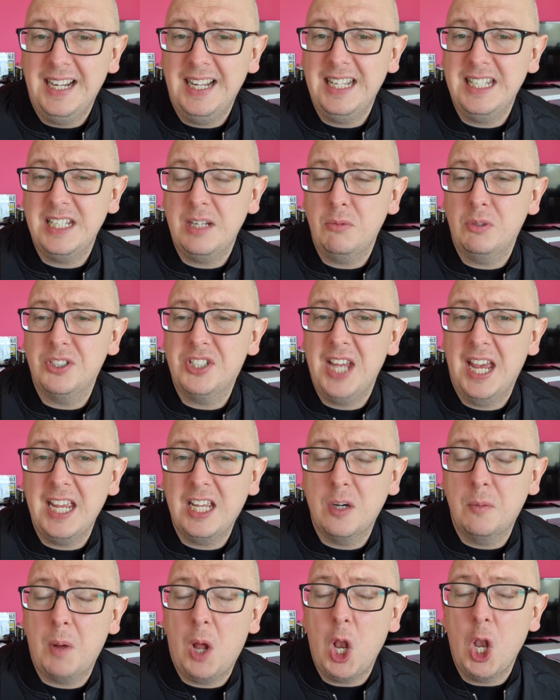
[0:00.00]
is it will
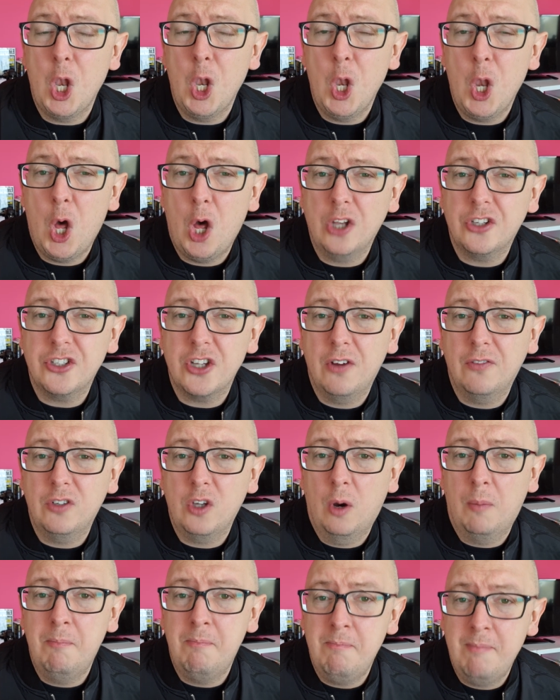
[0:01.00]
take up a lot of
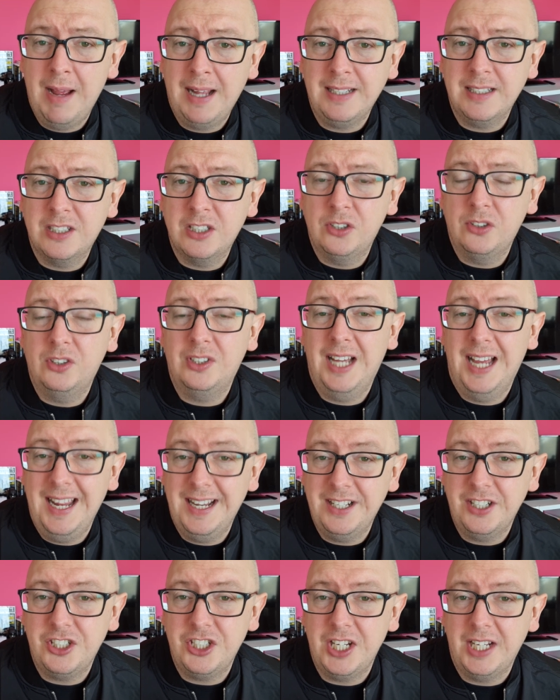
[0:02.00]
your mental
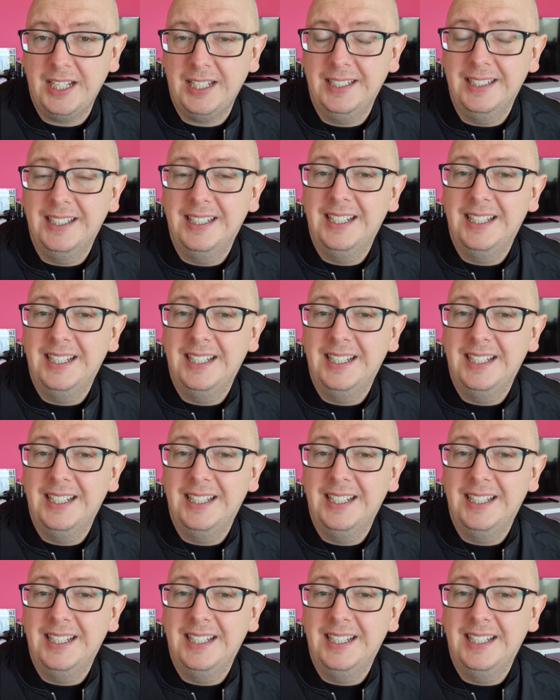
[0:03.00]
energy,